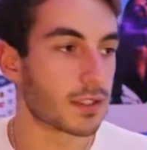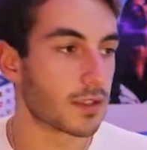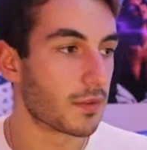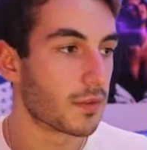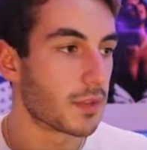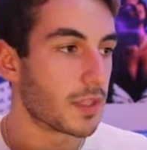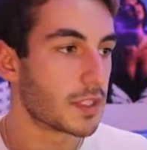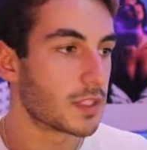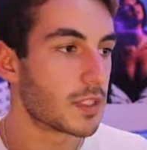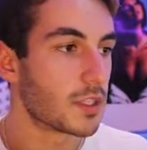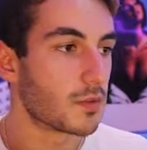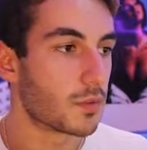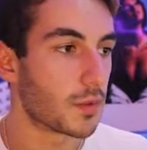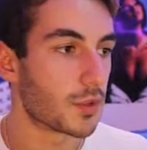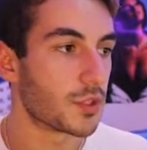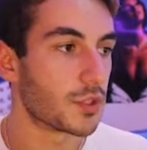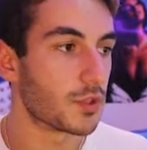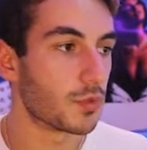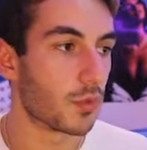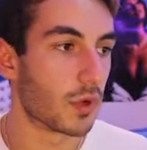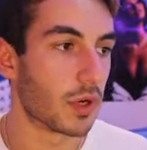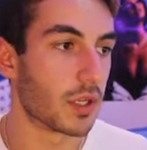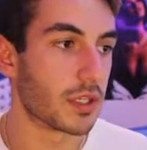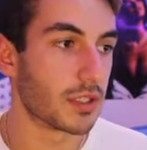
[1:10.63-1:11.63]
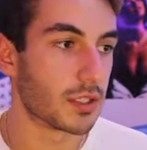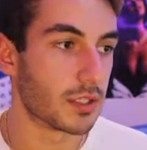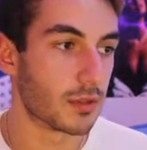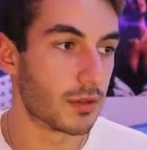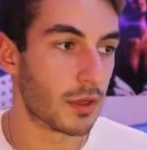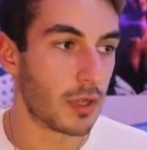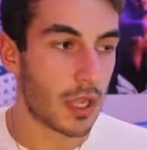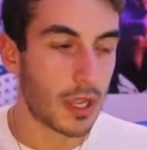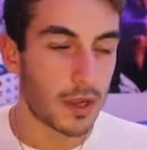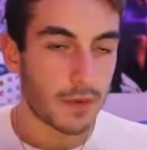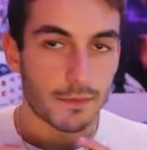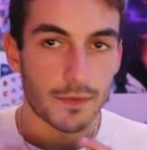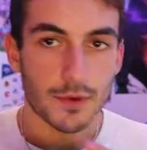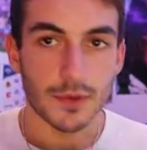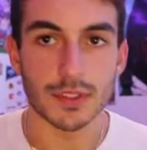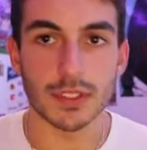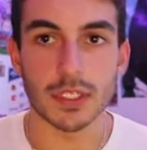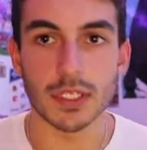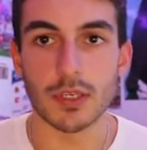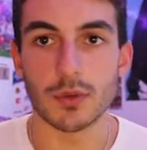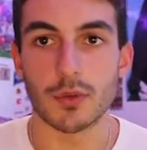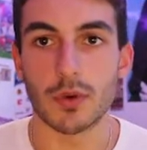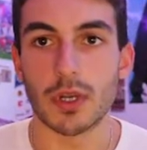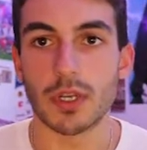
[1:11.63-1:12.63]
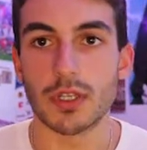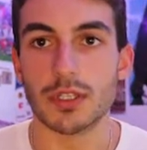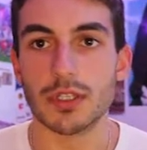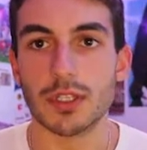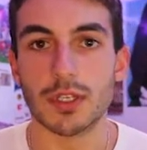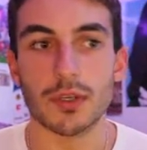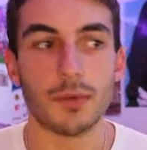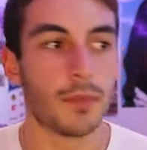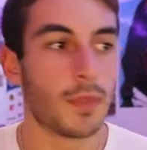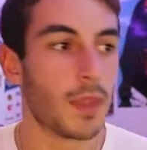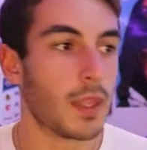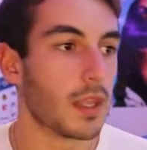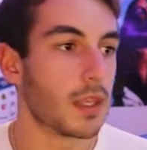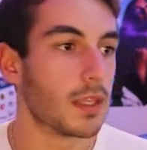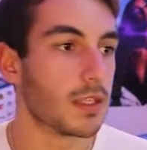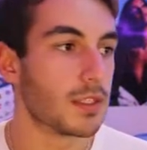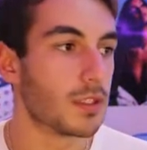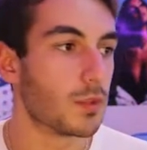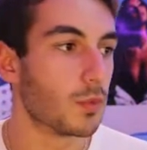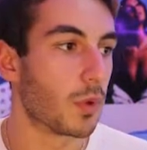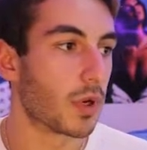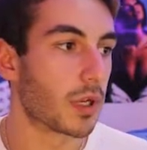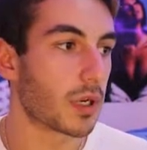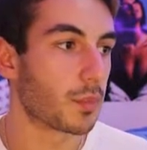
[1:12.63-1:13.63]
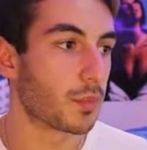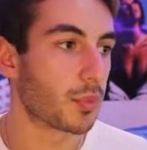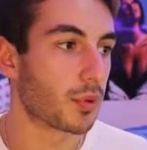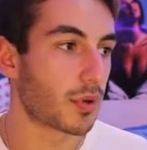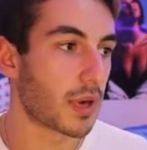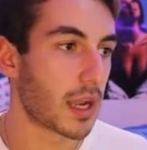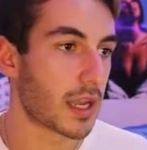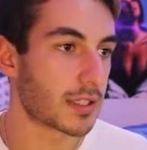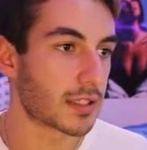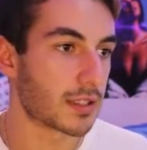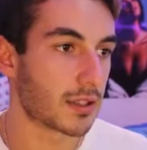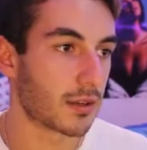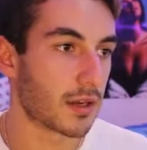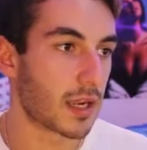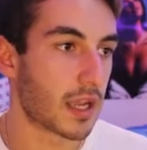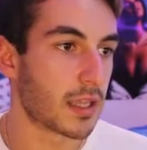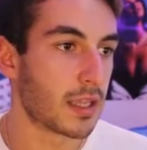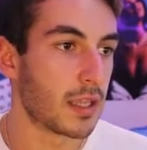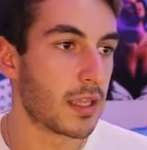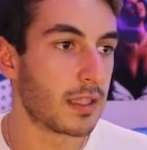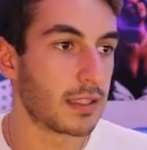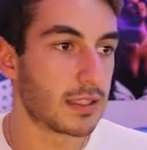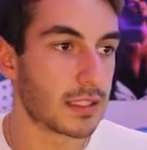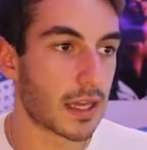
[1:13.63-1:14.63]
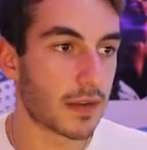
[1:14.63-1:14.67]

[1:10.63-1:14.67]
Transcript: So this is what you want to do. First thing you want to do is you want to press, all right?